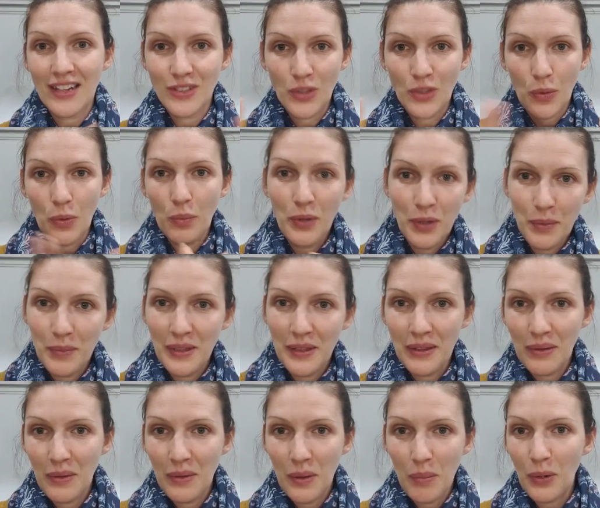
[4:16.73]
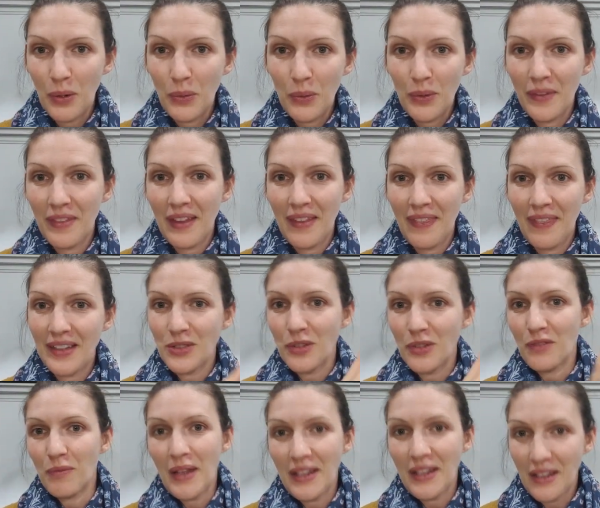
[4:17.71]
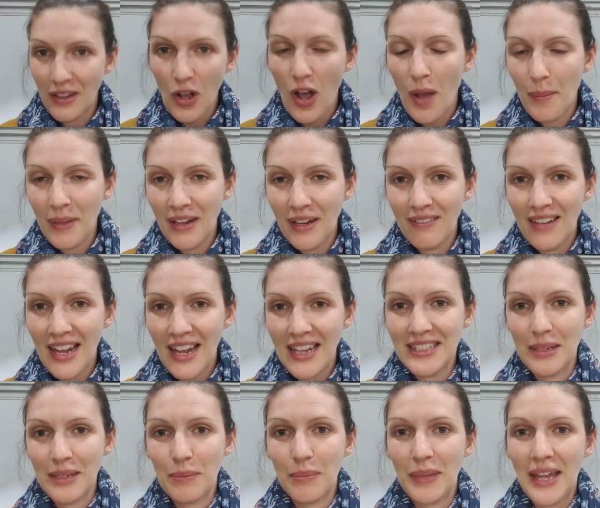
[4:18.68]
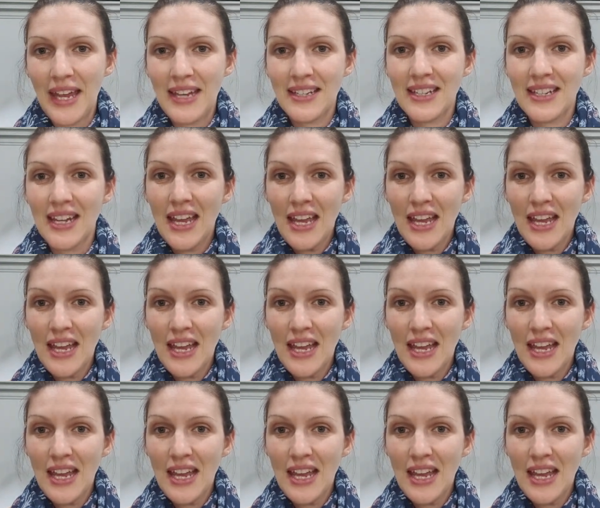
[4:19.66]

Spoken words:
So we'll put them in a bottle and then they sort of make a calming and relaxing blend